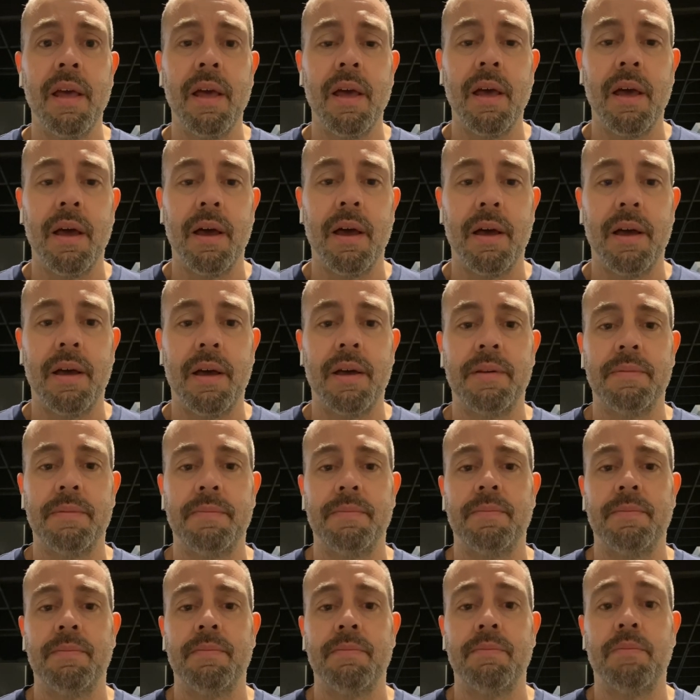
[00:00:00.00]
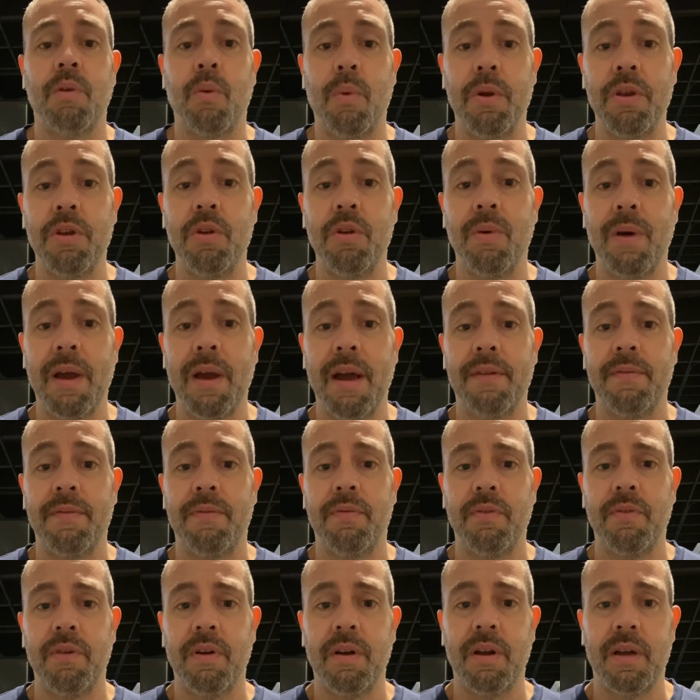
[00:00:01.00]
But we do
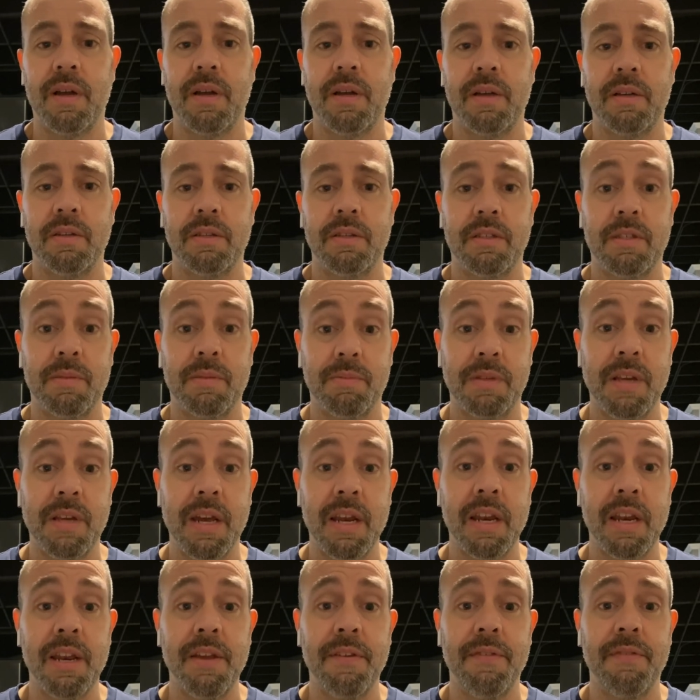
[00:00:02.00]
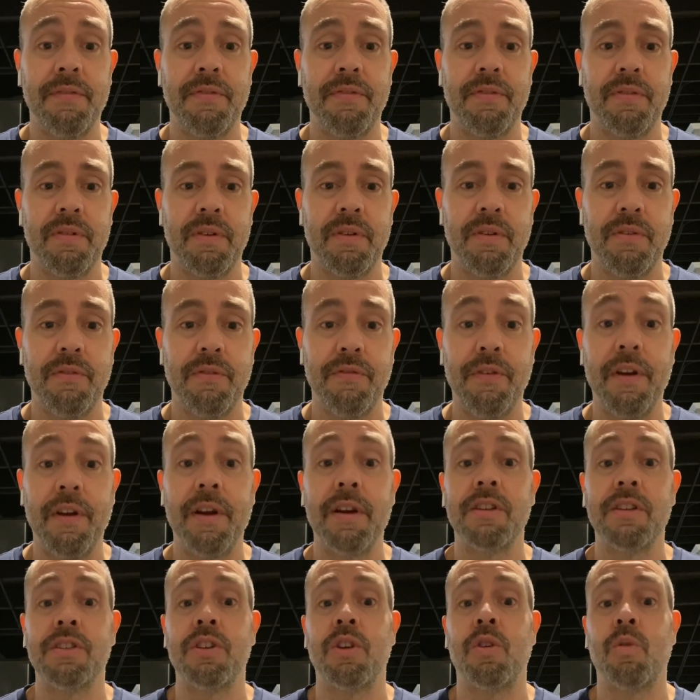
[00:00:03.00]
have some tentative
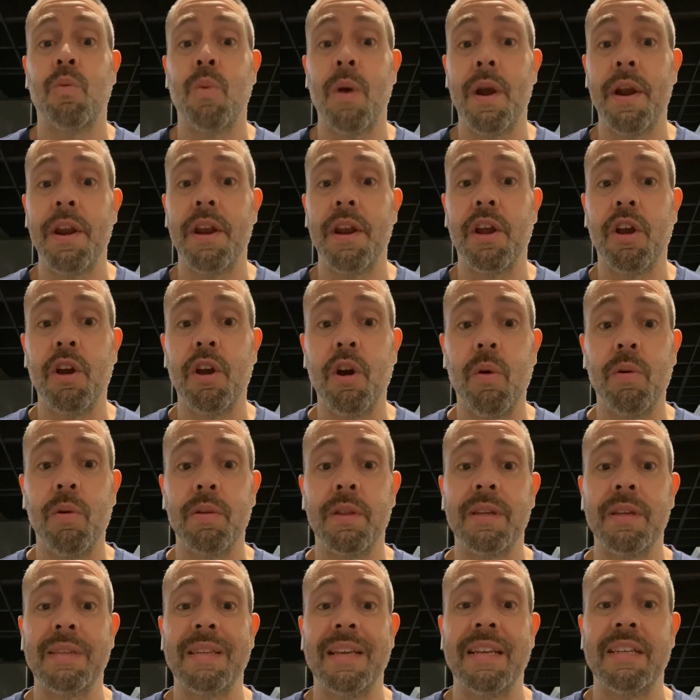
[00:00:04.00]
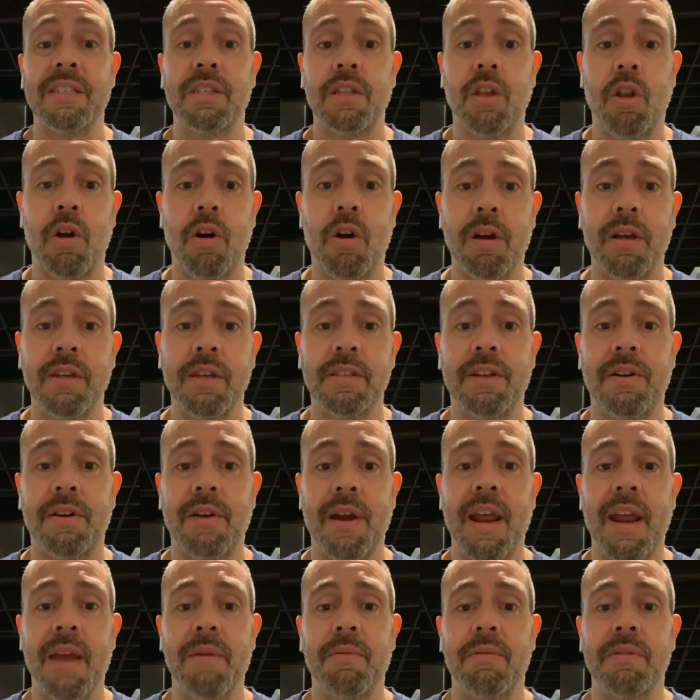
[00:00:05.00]
fairs that are ready to go with us as long as they're
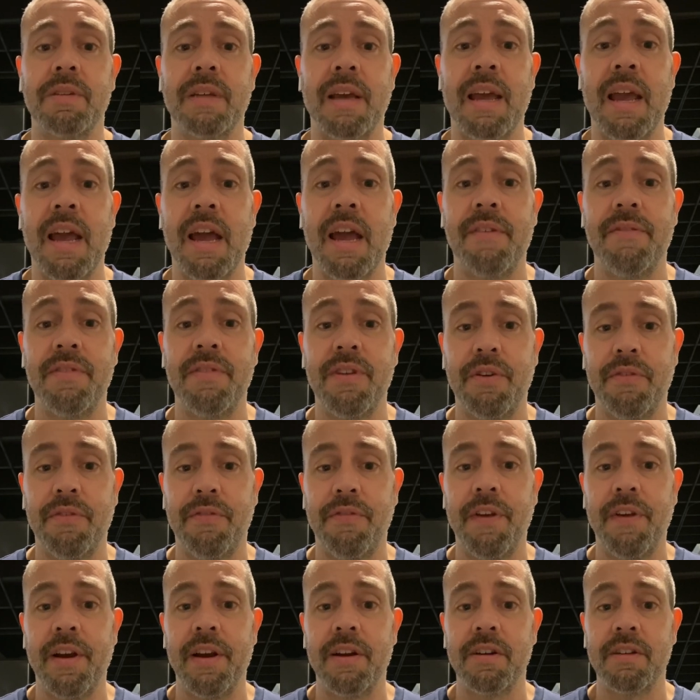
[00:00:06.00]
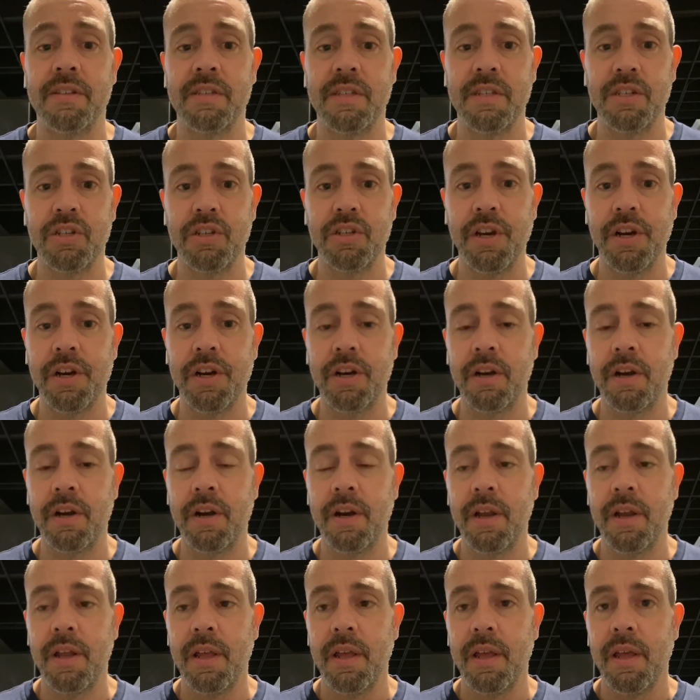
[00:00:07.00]
able to have their fairs this year.
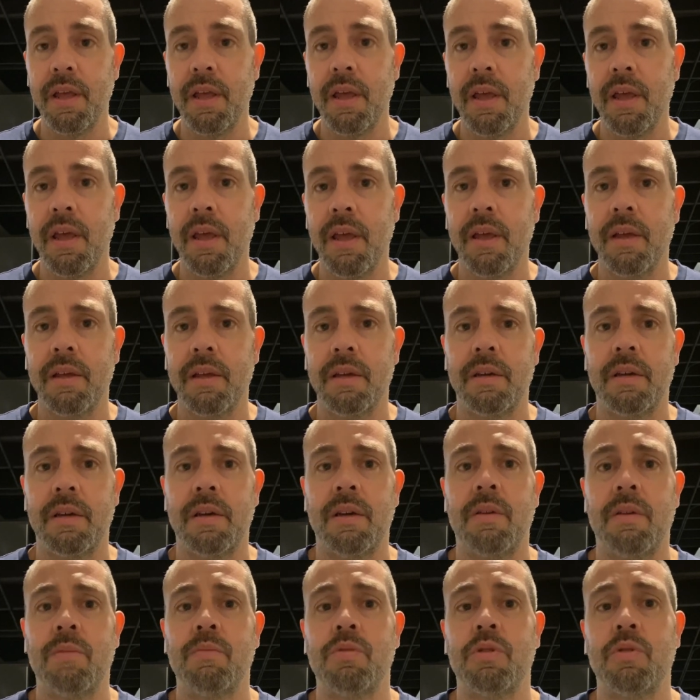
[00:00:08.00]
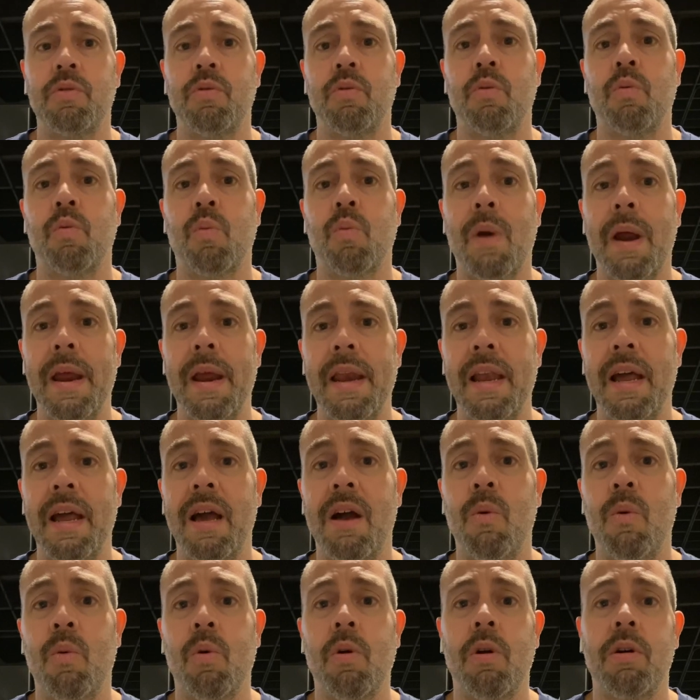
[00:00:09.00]
So right
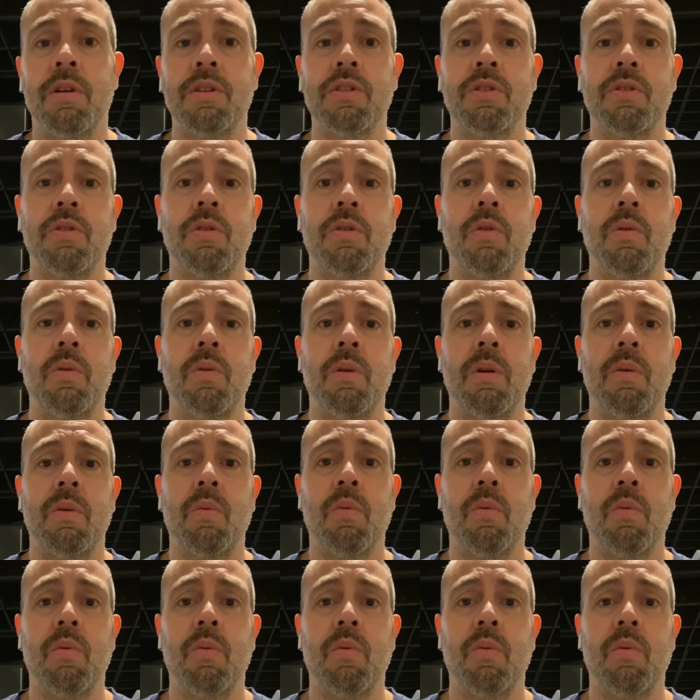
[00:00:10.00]
now we're also